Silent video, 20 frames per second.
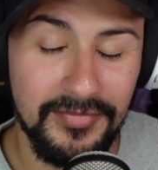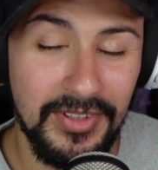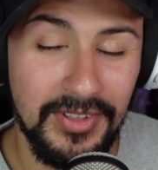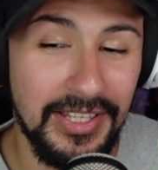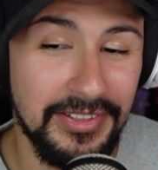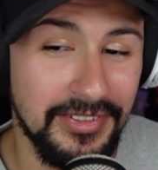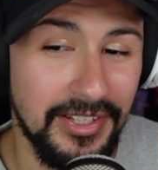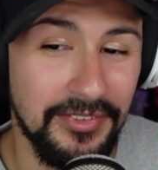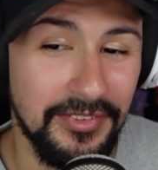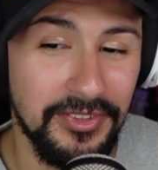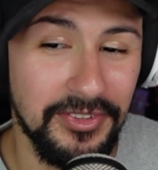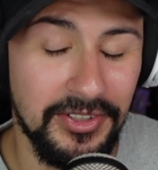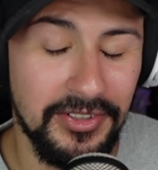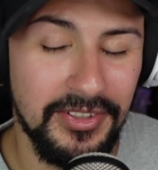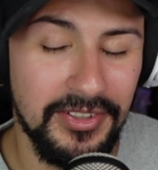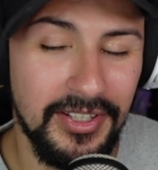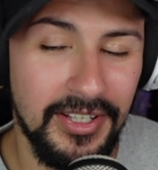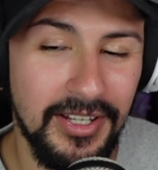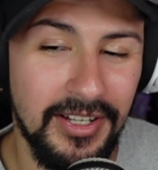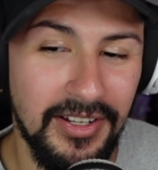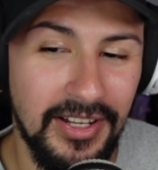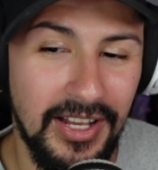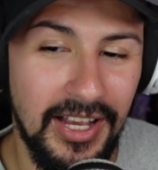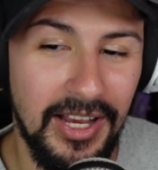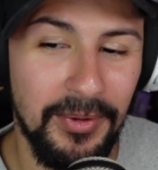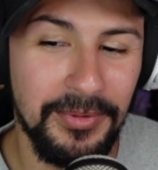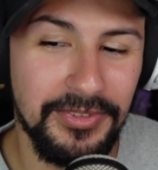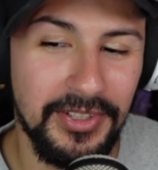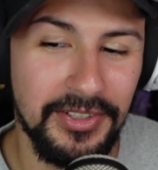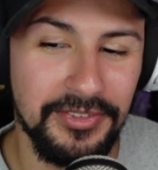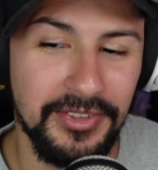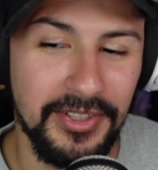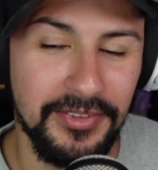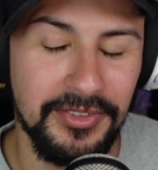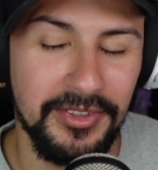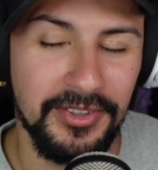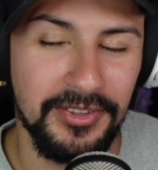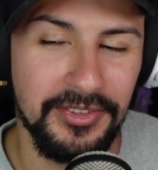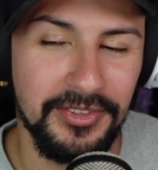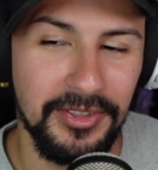It's F tier? Yeah, I would say it's F
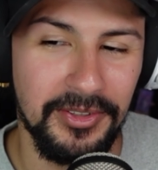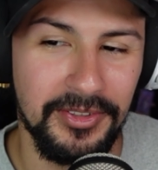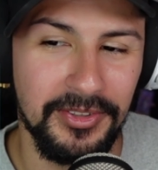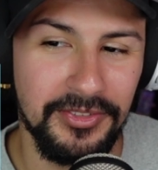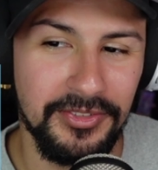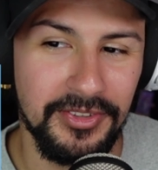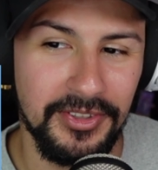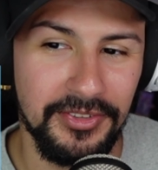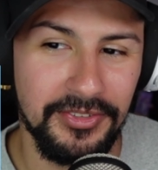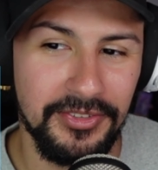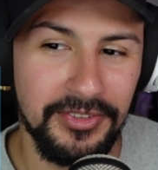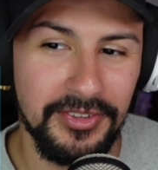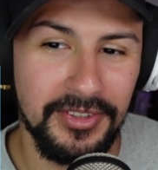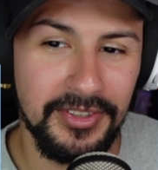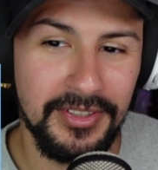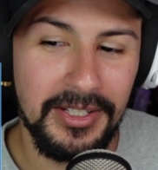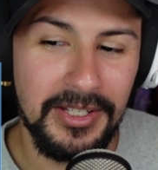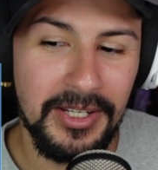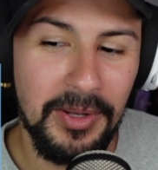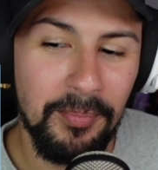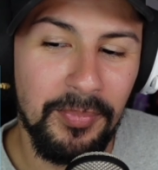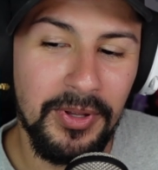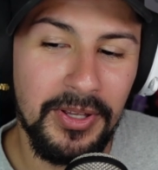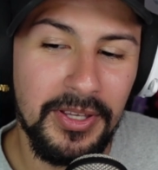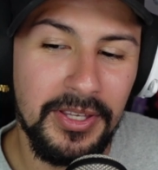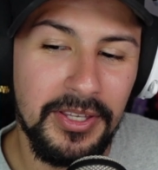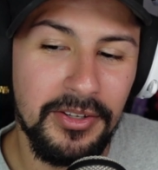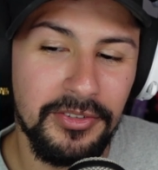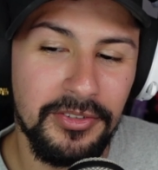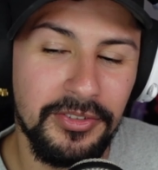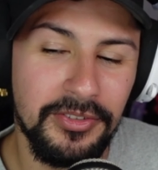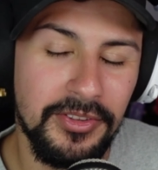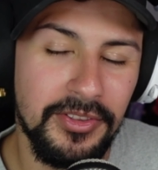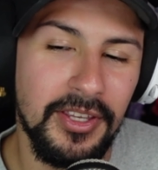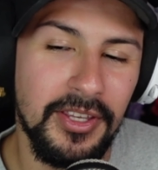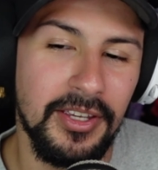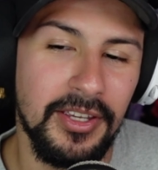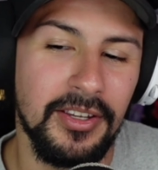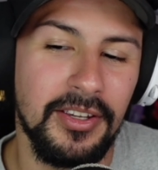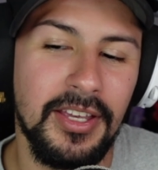tier too. It's just, but here's the
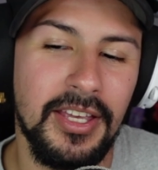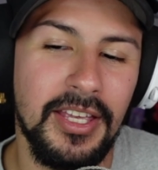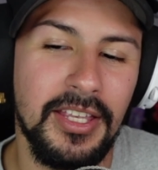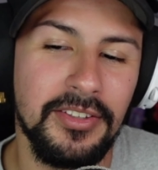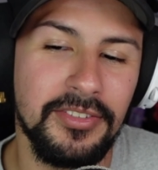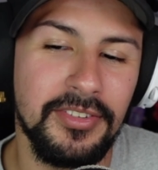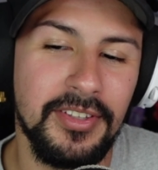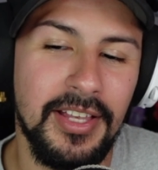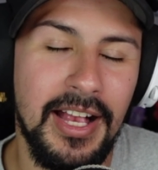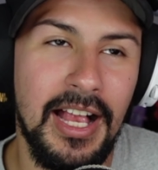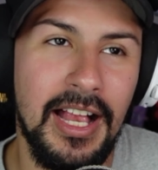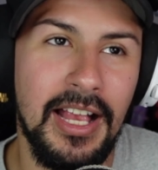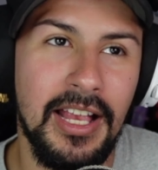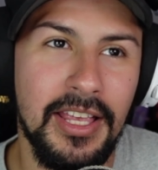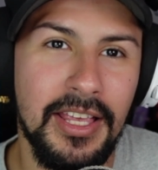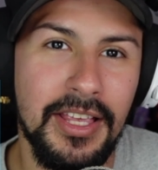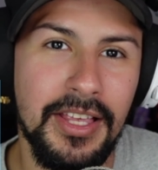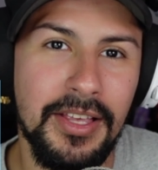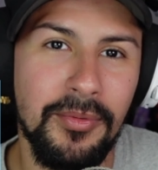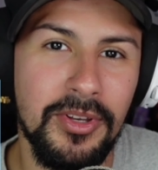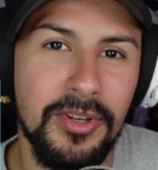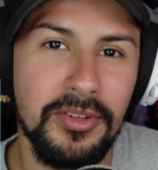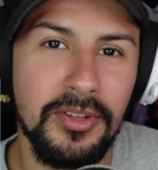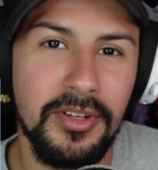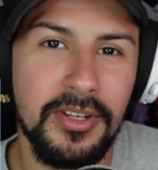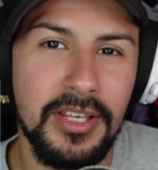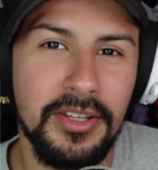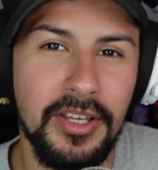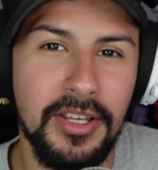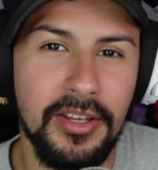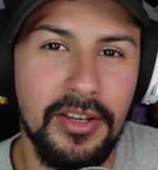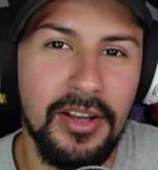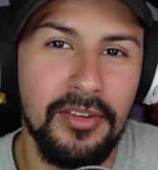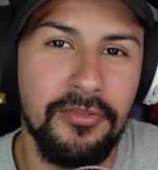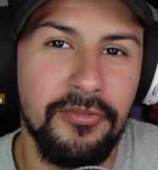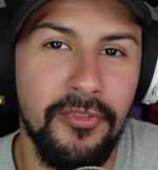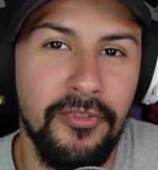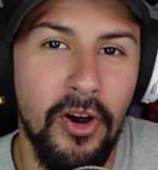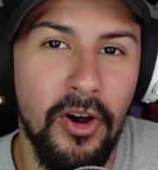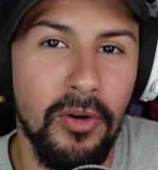thing is that when you look at like
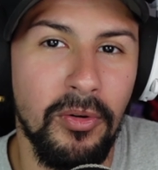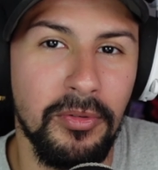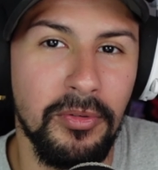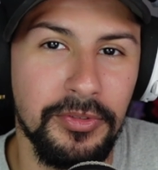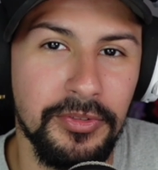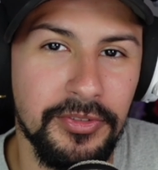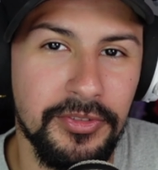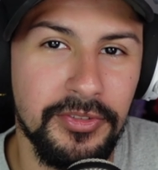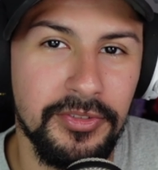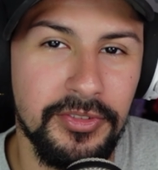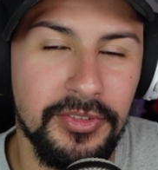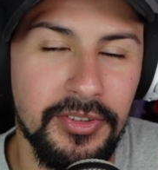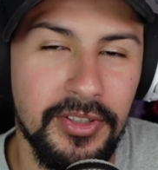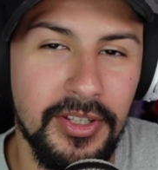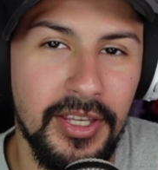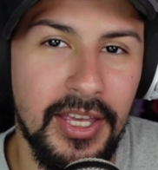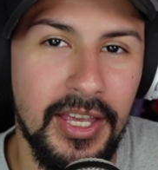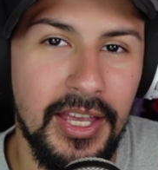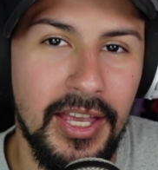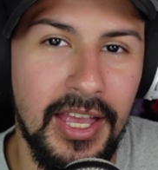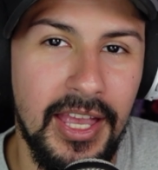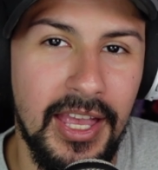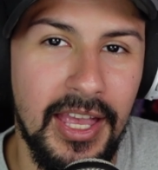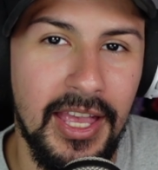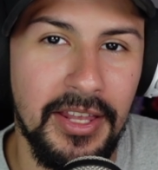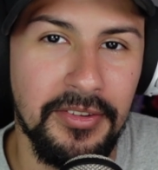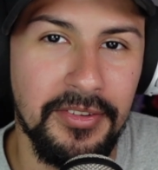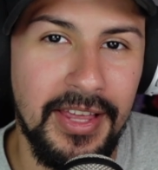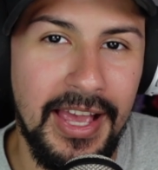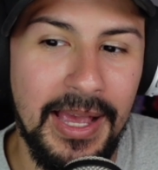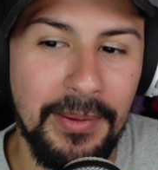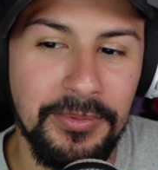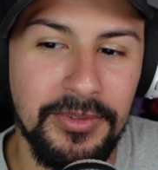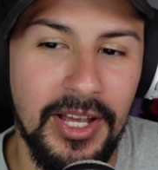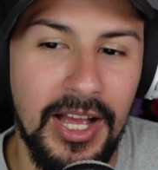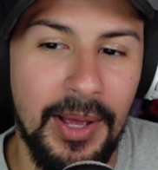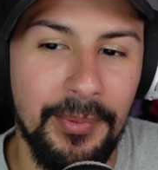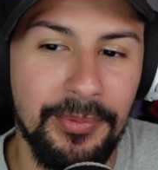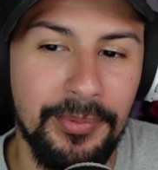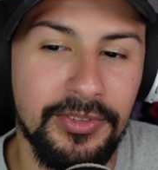phones and
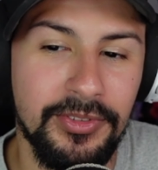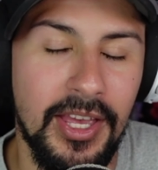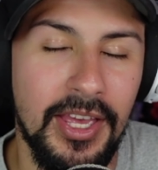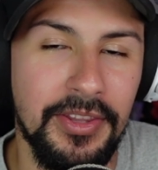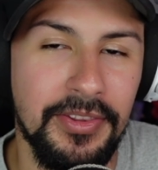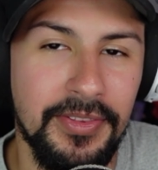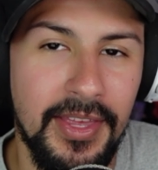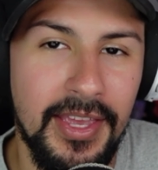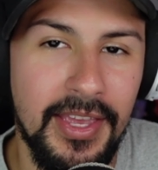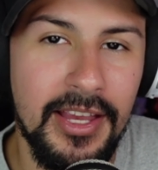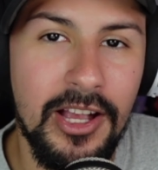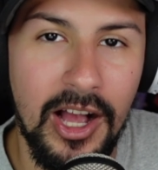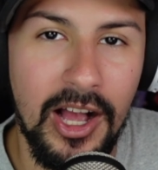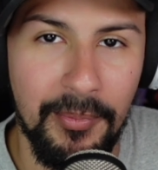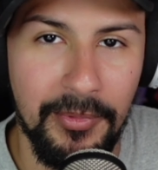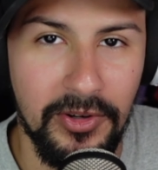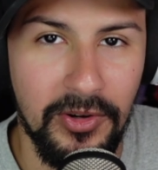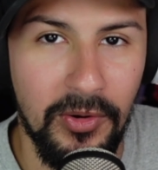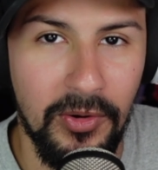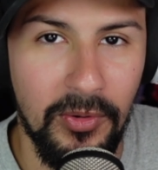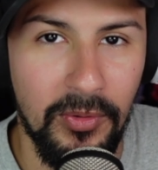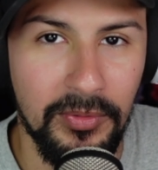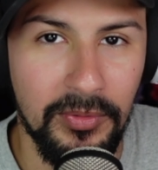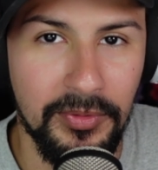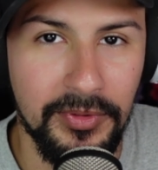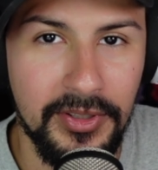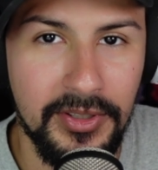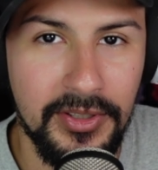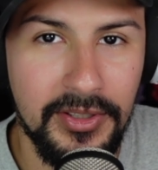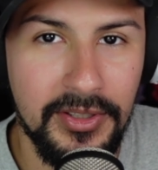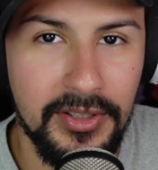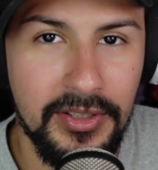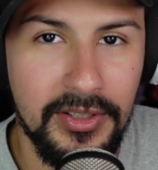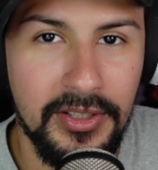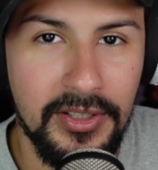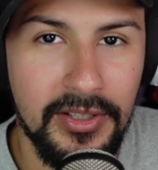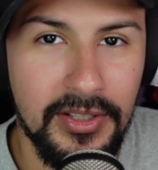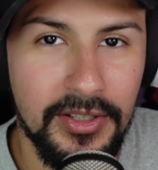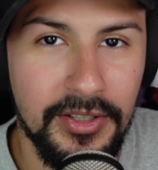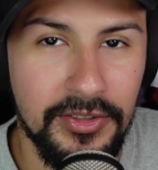laptops and they come in gold,
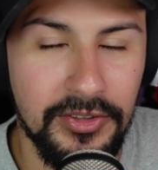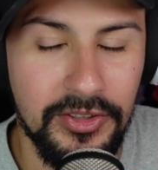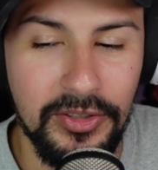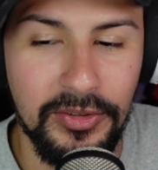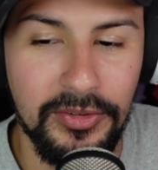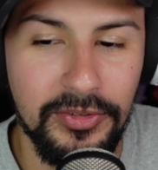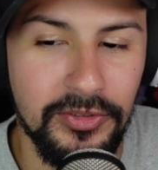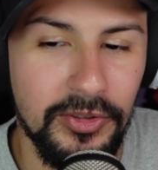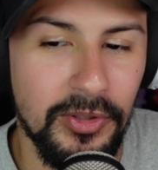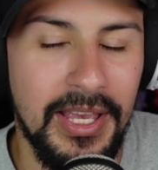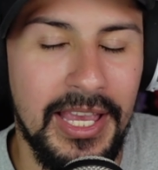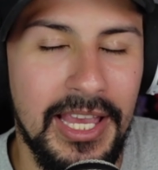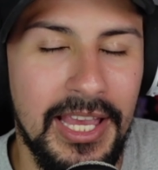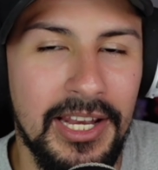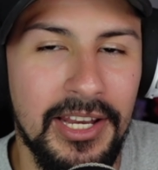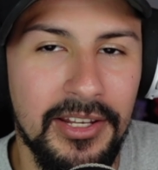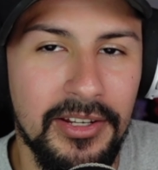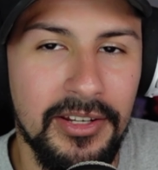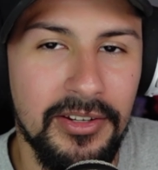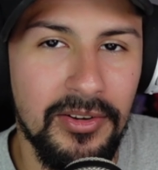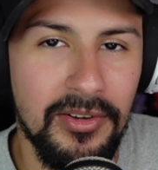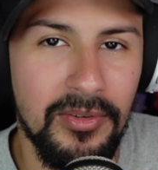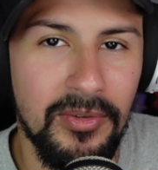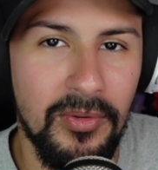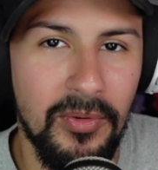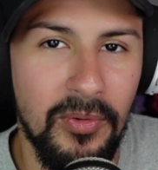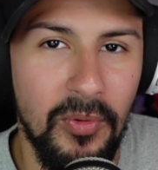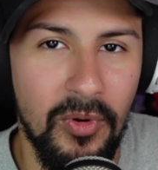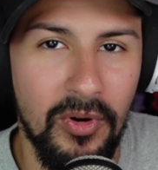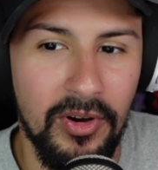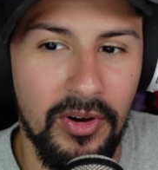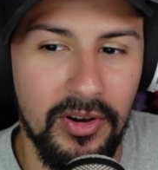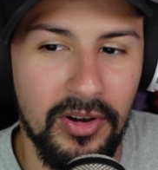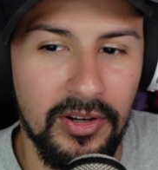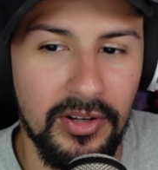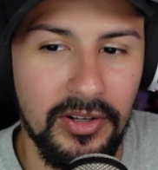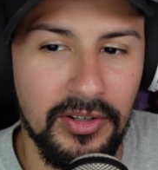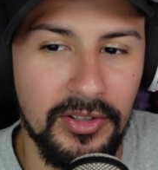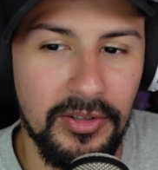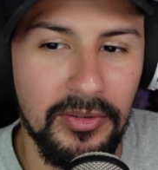do you still hate it,
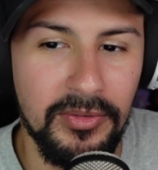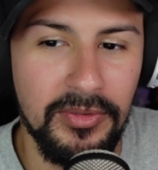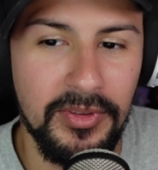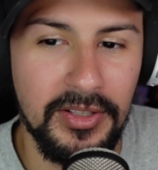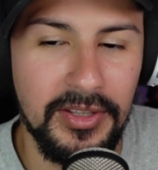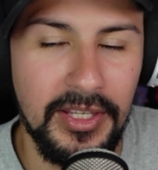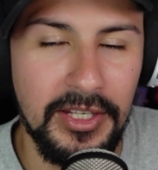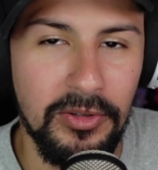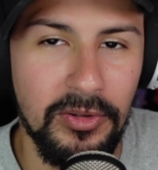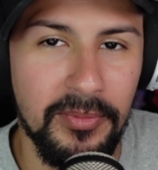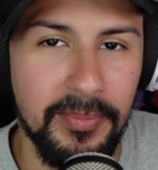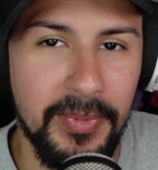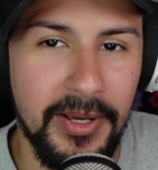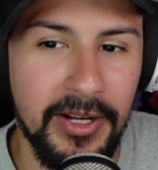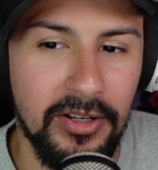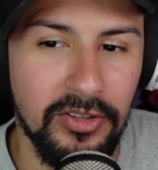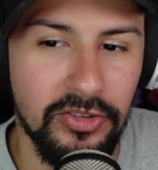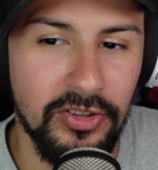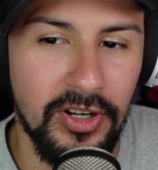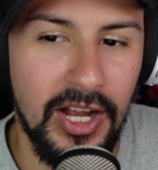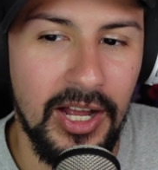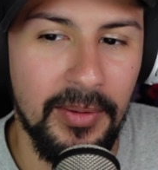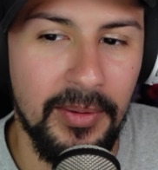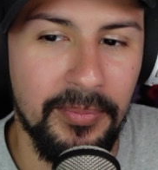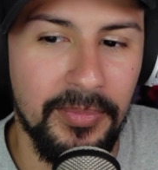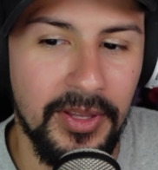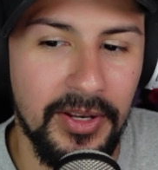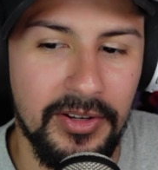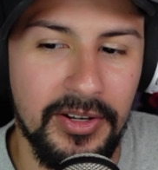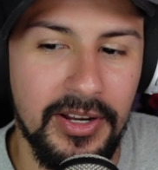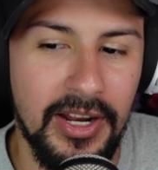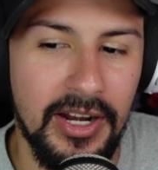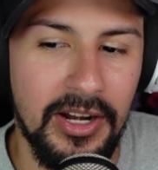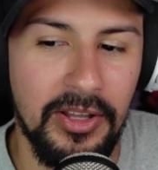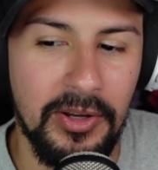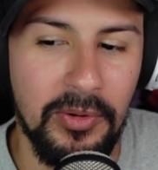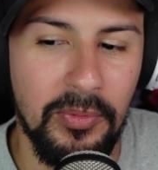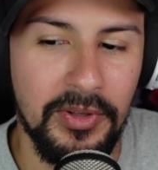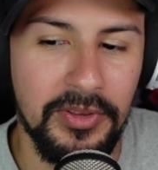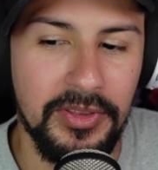or do you think they do a better job than kind of
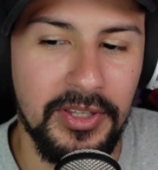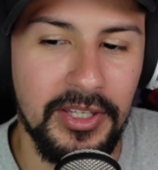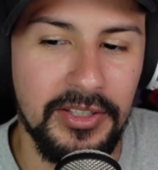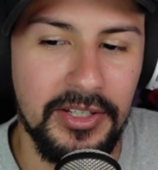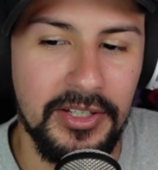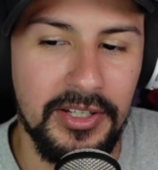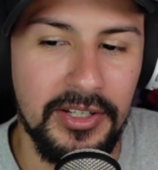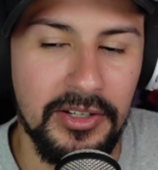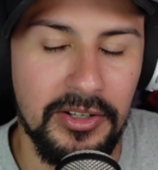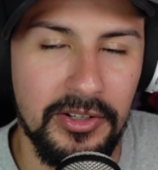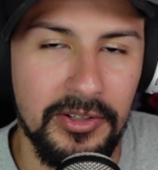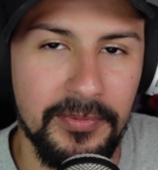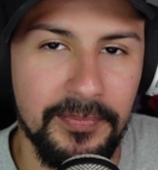like what they did here?